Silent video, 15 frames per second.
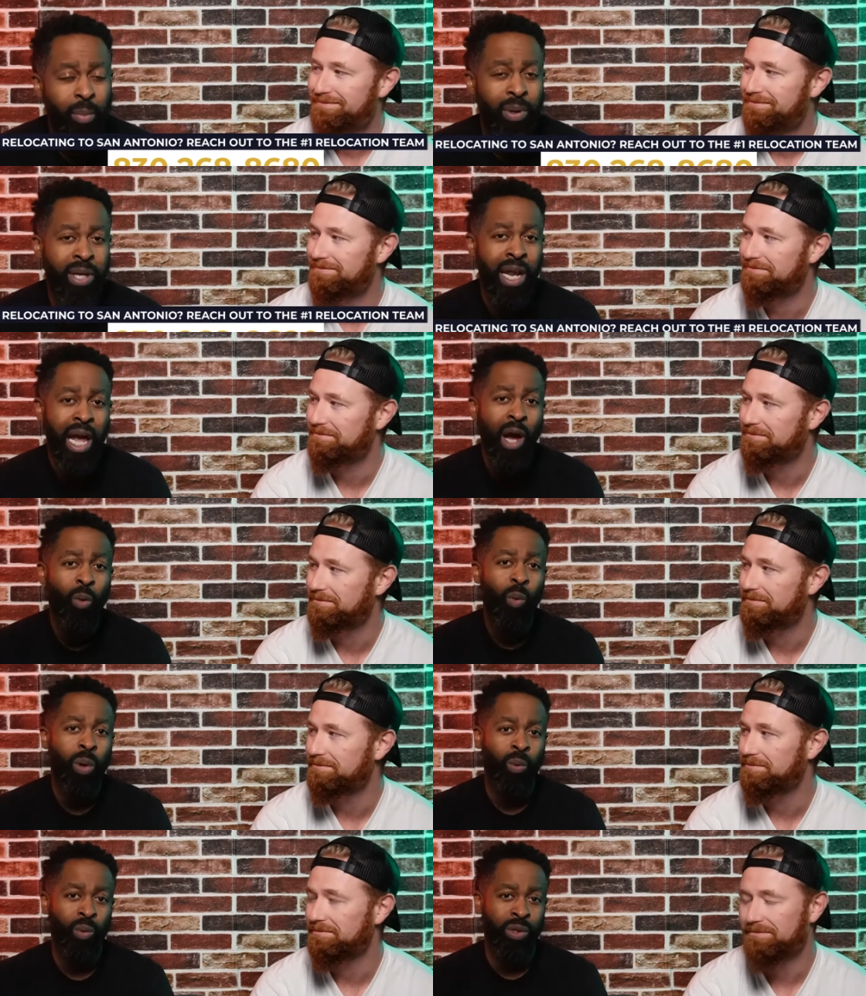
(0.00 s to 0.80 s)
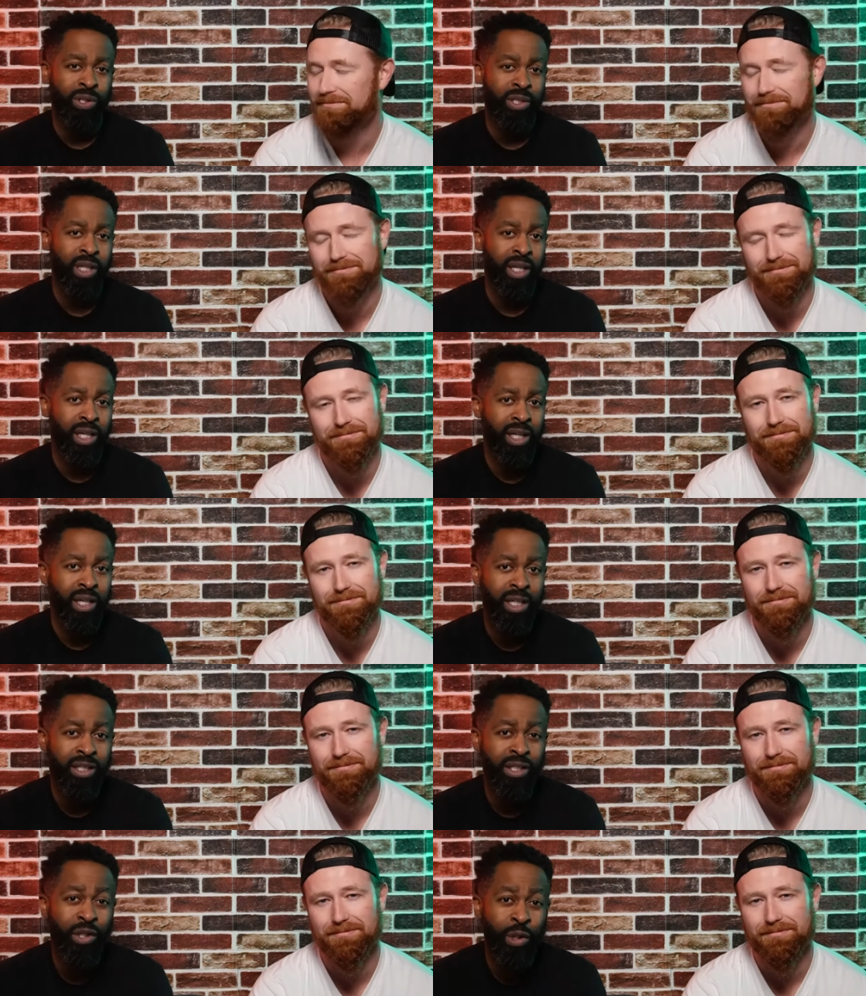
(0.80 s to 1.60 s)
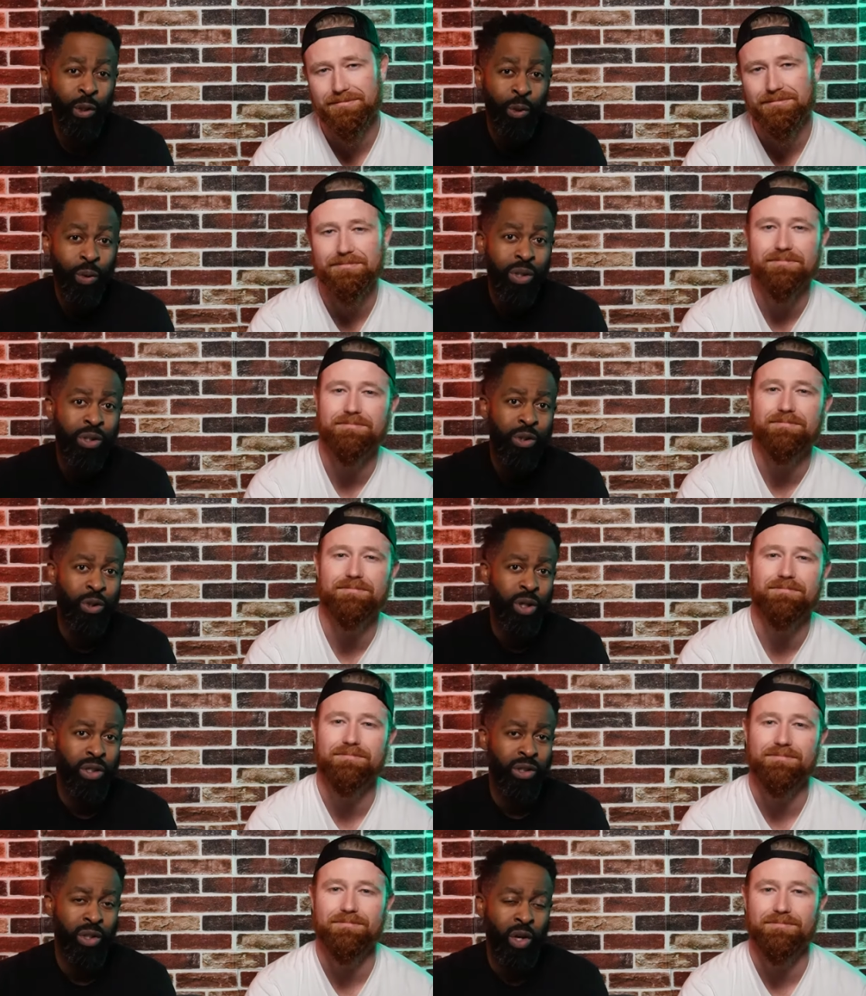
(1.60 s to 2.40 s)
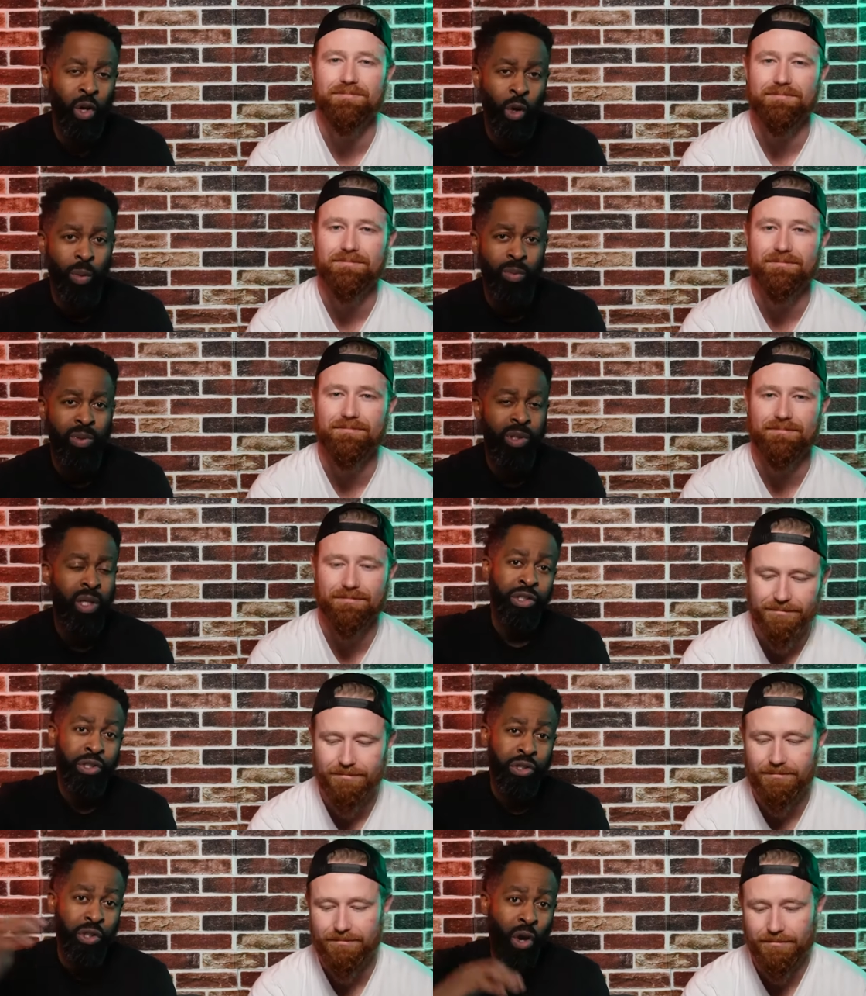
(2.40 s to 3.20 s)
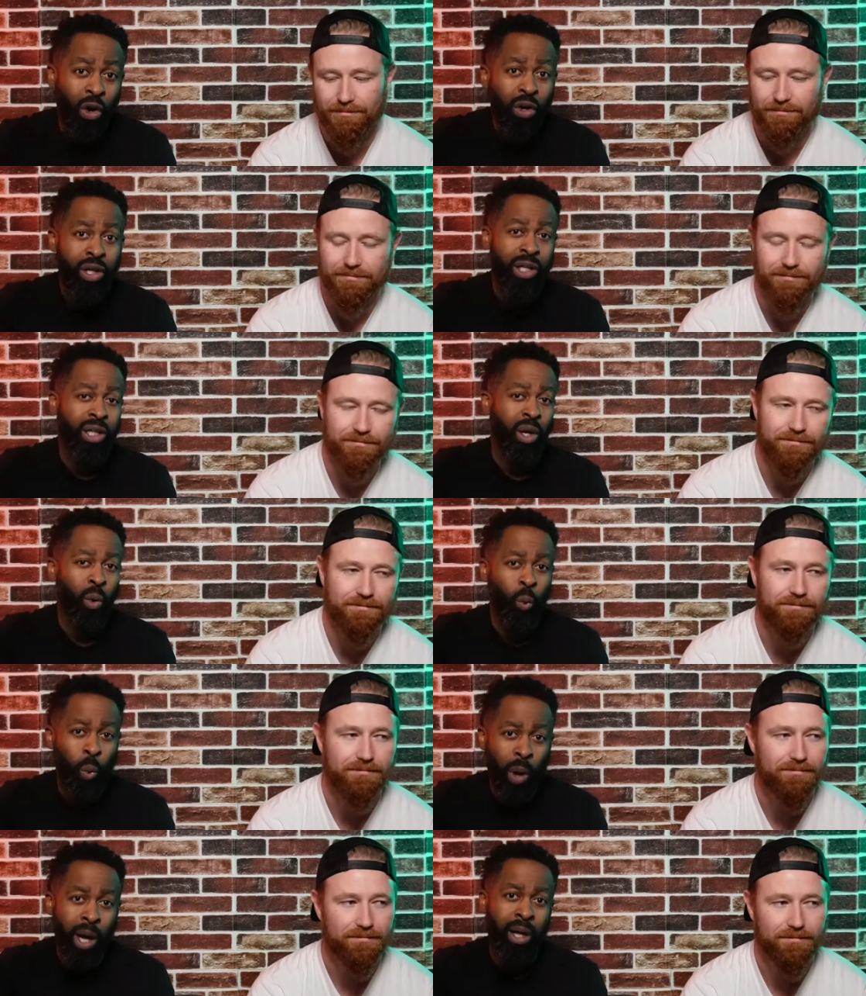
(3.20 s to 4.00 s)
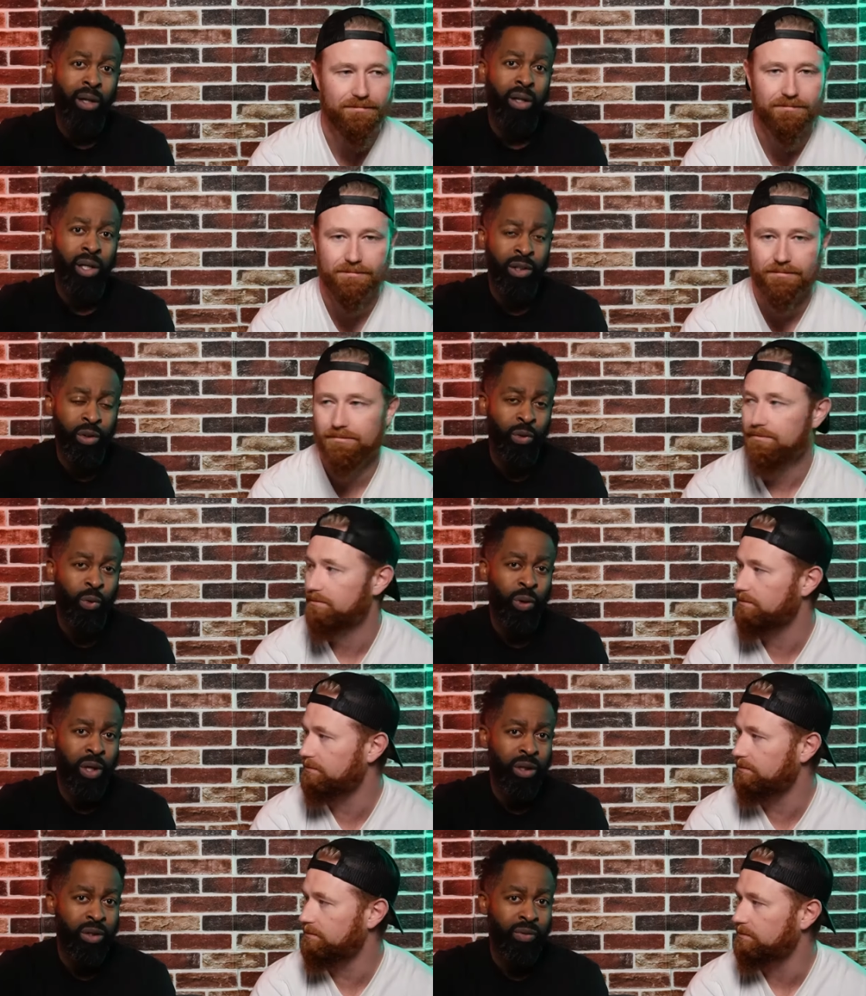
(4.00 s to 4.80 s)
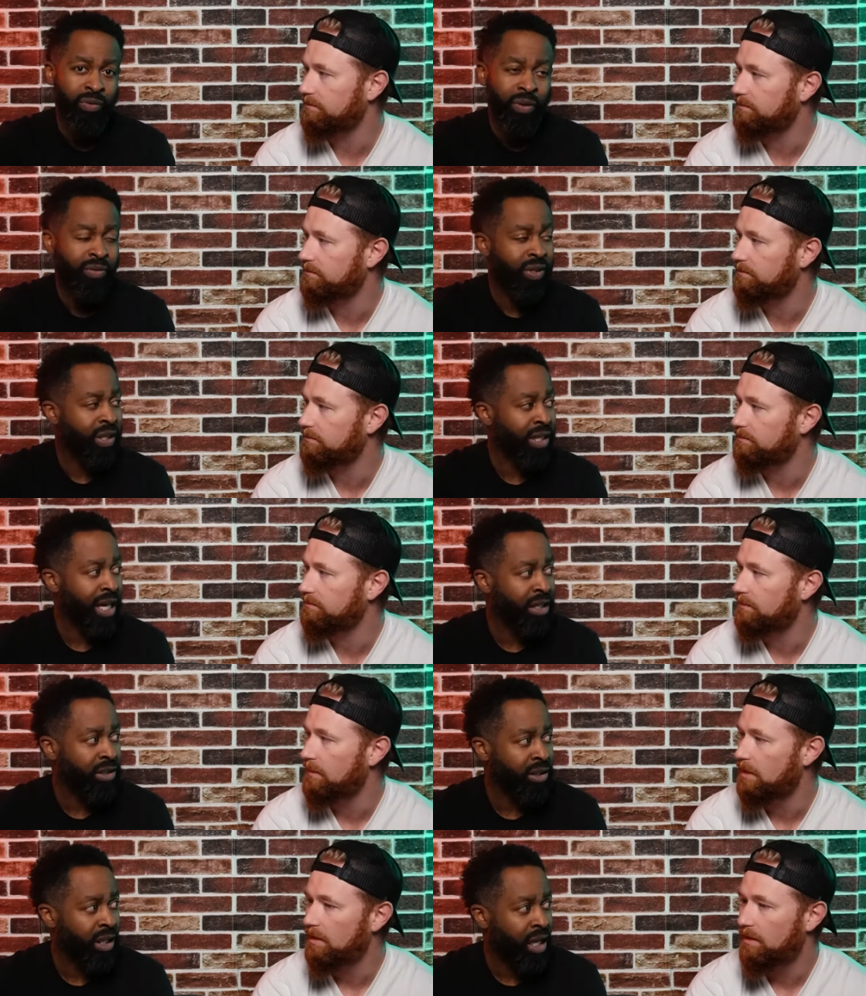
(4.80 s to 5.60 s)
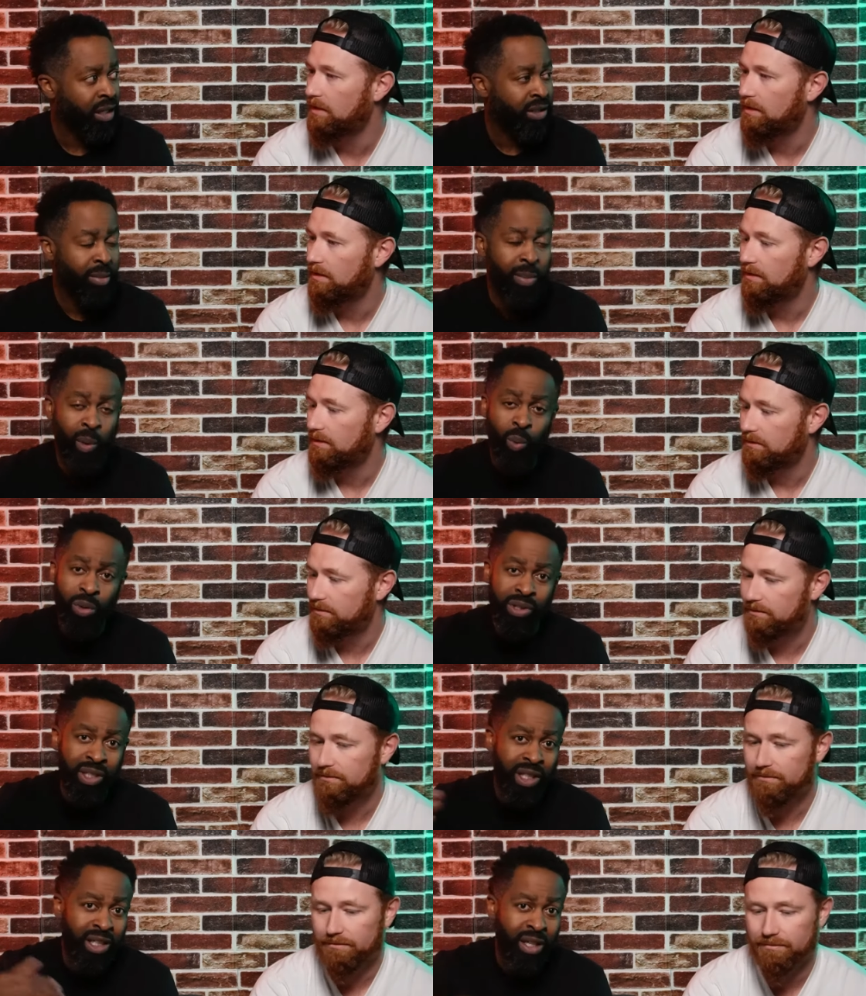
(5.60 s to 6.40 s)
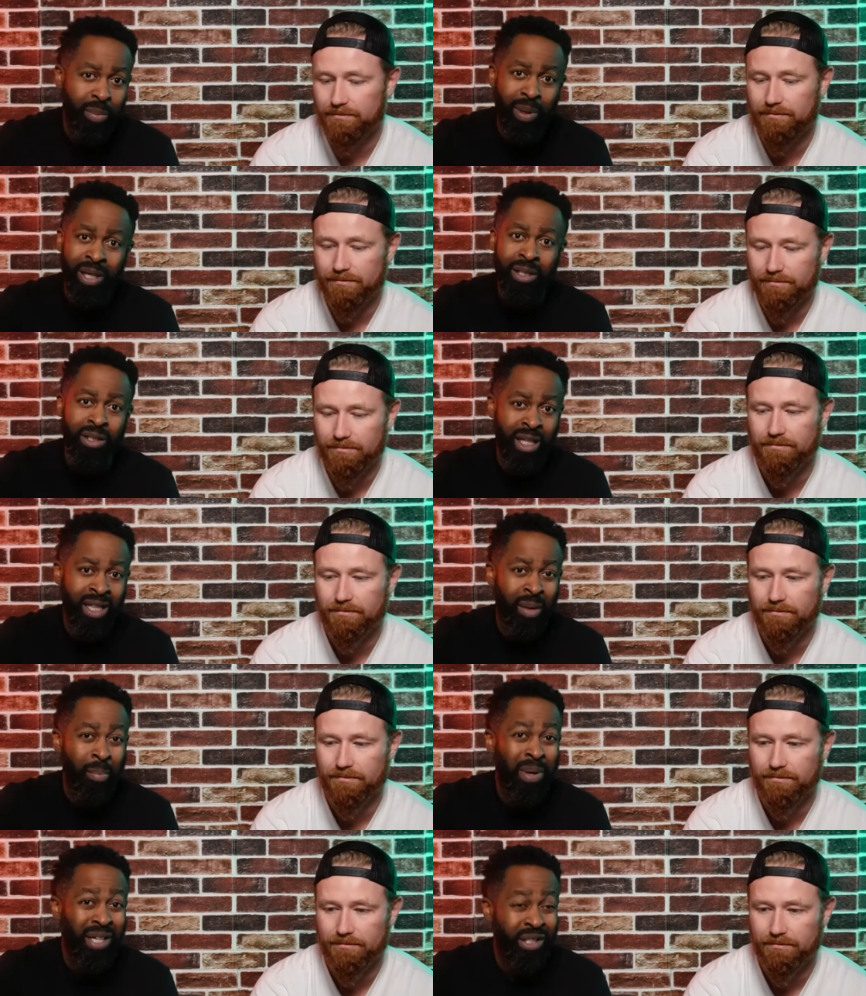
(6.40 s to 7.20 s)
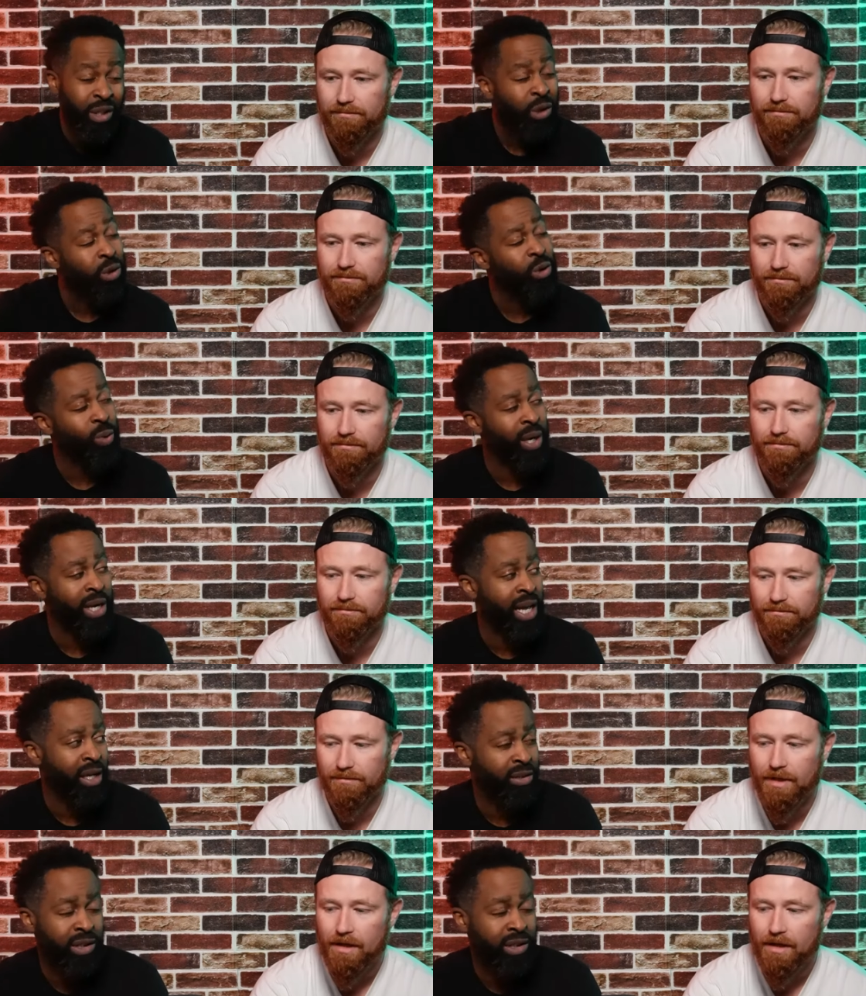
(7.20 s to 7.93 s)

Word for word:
Speaker 1: but now what we're seeing is new construction homes starting well under $315,000. I mean, we're seeing them in, in the mid twos right now,